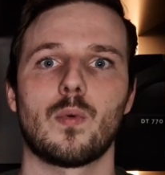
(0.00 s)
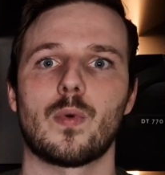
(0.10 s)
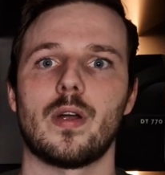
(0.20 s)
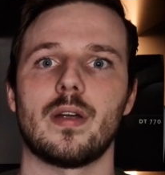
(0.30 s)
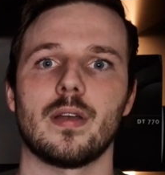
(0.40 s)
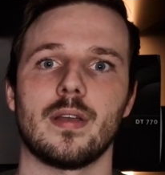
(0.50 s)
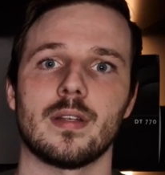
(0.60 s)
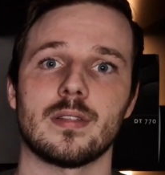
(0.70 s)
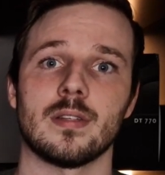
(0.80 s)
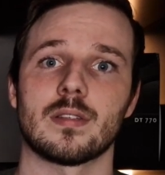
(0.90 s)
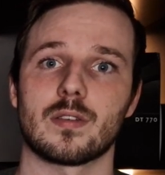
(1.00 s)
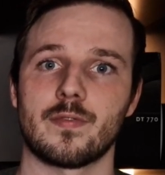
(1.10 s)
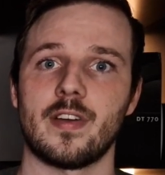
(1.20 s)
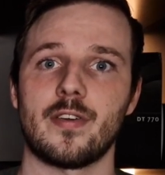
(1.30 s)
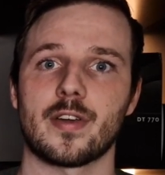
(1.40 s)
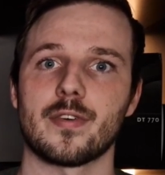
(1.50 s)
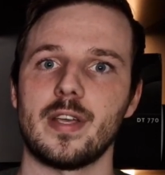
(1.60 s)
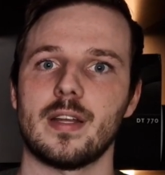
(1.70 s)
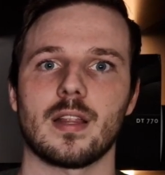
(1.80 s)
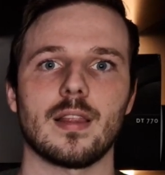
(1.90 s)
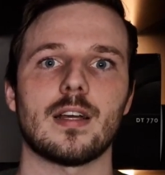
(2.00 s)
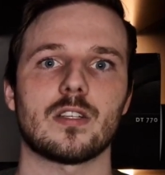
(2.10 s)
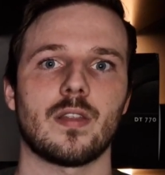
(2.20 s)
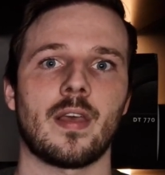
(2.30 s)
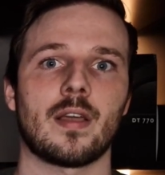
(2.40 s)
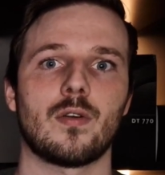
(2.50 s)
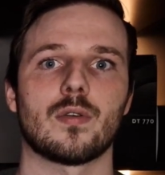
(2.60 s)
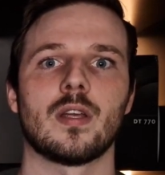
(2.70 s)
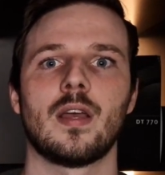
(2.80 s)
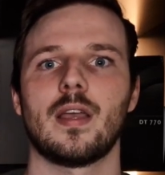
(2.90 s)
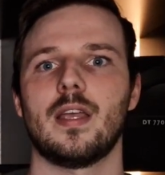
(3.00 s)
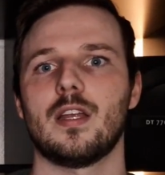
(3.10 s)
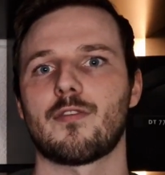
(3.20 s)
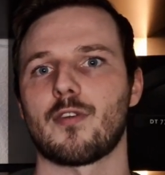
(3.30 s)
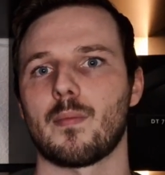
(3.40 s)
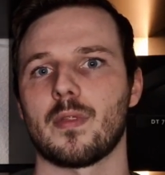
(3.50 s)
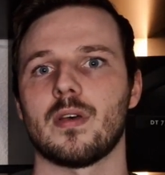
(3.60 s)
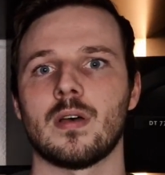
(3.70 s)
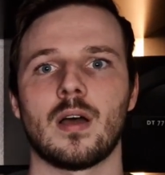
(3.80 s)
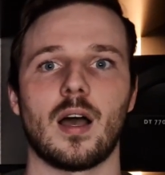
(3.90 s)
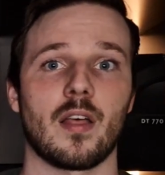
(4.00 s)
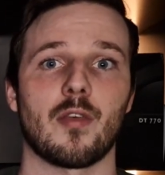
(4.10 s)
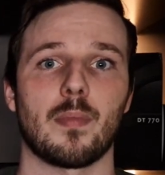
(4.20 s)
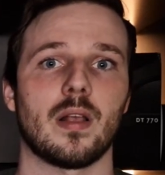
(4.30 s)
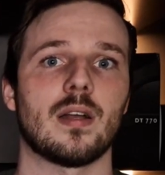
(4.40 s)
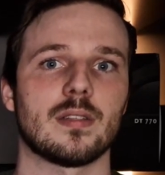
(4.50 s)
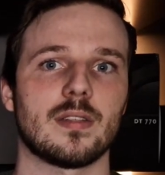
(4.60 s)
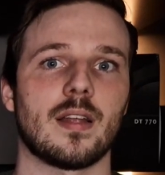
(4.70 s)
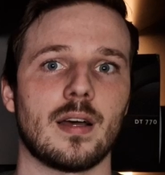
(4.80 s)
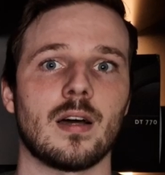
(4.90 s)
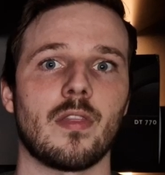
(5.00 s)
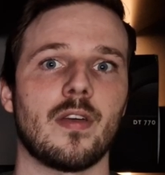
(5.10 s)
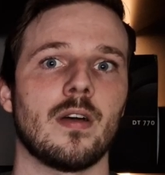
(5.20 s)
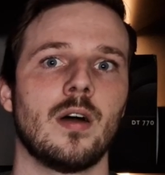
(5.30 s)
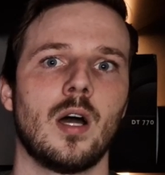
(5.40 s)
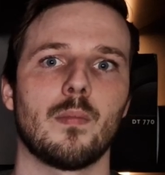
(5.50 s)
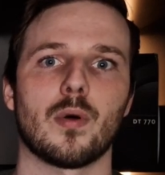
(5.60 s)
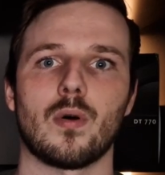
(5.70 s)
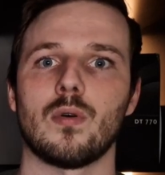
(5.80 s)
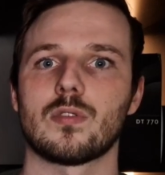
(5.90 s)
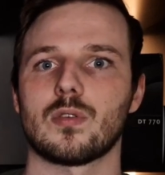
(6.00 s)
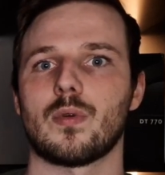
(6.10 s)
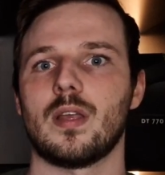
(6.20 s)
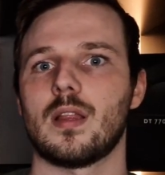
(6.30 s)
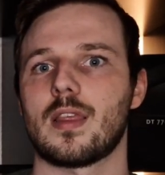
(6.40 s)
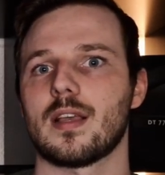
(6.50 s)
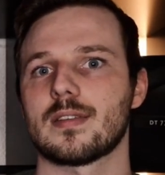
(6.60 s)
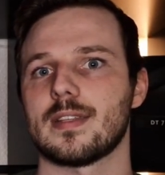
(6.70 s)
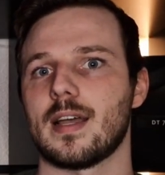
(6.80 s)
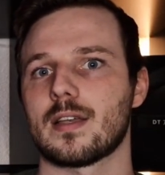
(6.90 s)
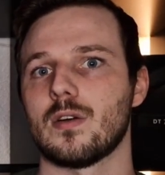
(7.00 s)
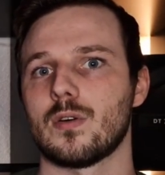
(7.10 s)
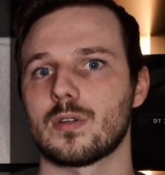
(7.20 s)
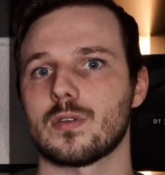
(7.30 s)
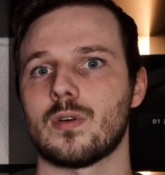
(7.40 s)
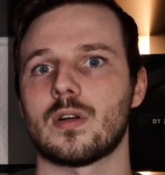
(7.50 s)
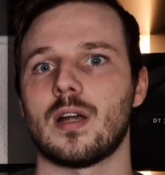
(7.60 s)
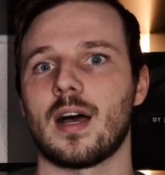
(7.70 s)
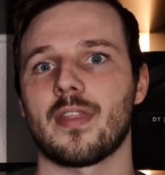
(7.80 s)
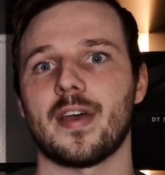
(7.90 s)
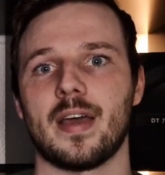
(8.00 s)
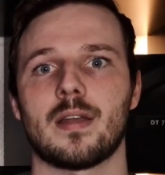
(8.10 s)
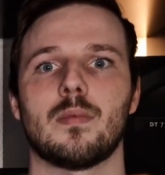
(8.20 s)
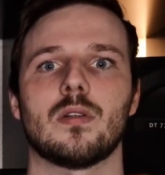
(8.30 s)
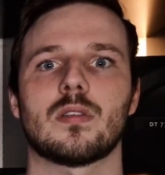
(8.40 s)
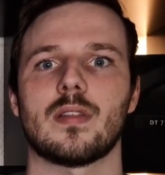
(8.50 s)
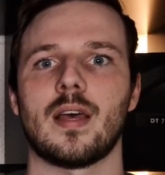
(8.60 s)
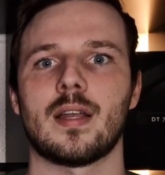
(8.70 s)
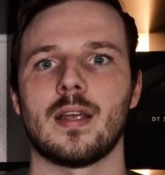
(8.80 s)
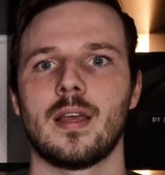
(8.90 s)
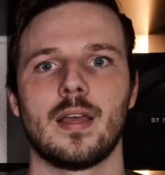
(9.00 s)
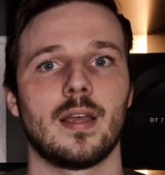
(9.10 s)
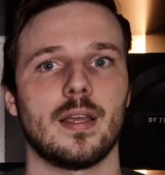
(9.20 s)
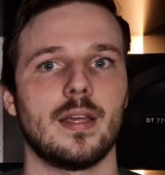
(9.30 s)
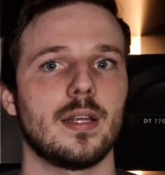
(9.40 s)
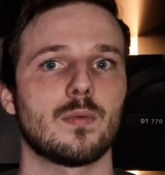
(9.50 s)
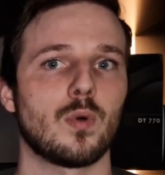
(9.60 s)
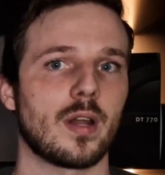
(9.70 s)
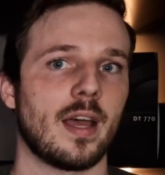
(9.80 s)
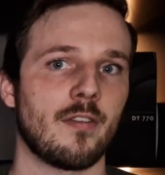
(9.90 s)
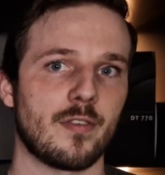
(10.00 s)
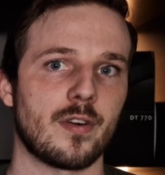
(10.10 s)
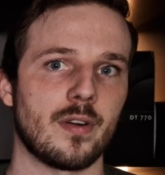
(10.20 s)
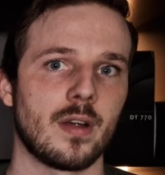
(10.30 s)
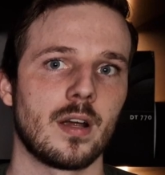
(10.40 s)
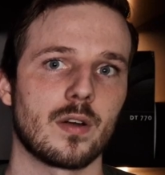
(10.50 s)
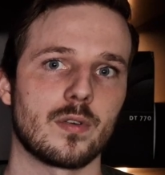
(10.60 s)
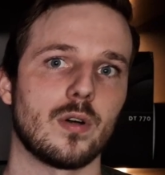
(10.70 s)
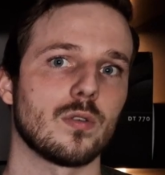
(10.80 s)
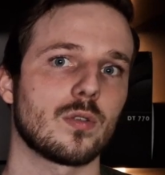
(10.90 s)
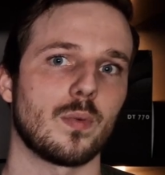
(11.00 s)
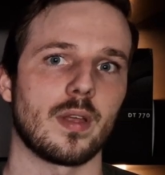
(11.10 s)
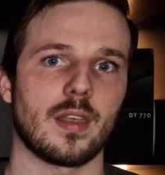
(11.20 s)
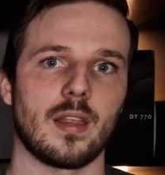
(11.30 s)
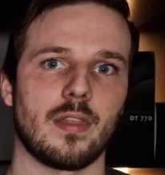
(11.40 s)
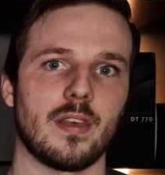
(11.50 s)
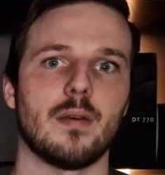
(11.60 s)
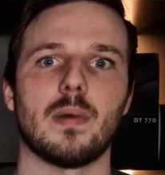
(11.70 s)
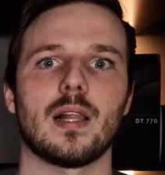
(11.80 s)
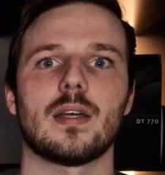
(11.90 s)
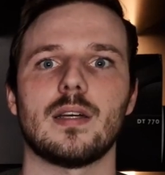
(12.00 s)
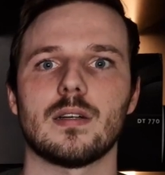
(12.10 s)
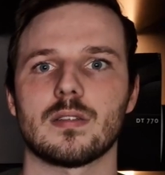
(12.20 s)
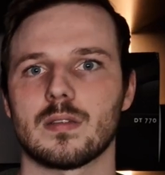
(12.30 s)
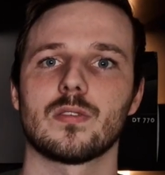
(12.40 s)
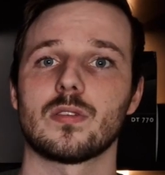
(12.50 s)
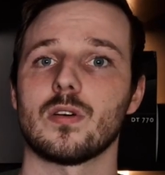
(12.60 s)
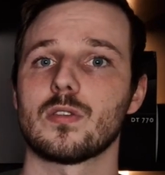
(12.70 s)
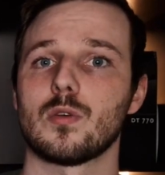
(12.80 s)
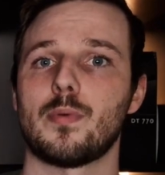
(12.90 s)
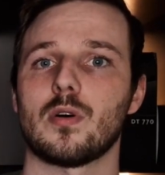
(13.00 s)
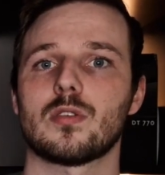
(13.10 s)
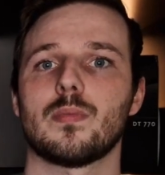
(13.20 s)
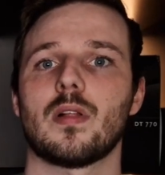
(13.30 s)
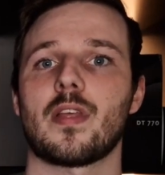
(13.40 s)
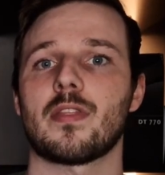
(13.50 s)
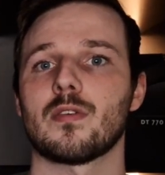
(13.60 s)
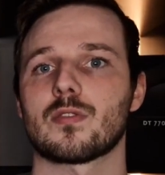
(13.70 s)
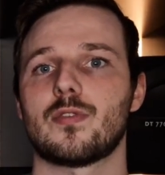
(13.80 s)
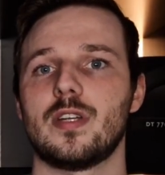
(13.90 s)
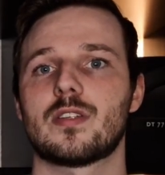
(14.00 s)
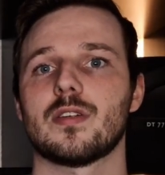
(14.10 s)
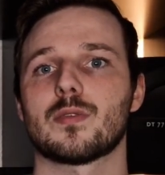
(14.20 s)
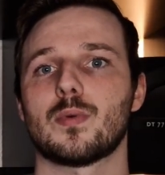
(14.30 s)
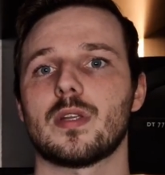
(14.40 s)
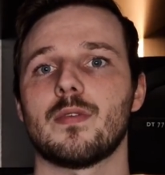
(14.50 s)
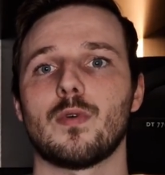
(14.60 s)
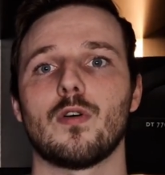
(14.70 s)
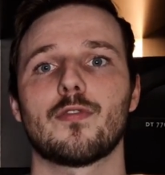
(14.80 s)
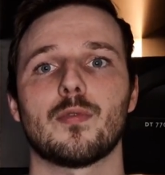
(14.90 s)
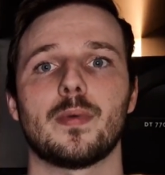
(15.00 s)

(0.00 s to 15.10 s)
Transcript: where it is very green and lush, they could eat from the other plants that are there, but also eat things like goat or other animals that eat whatever grows within the Himalayas. So it's also possible that those creatures would evolve to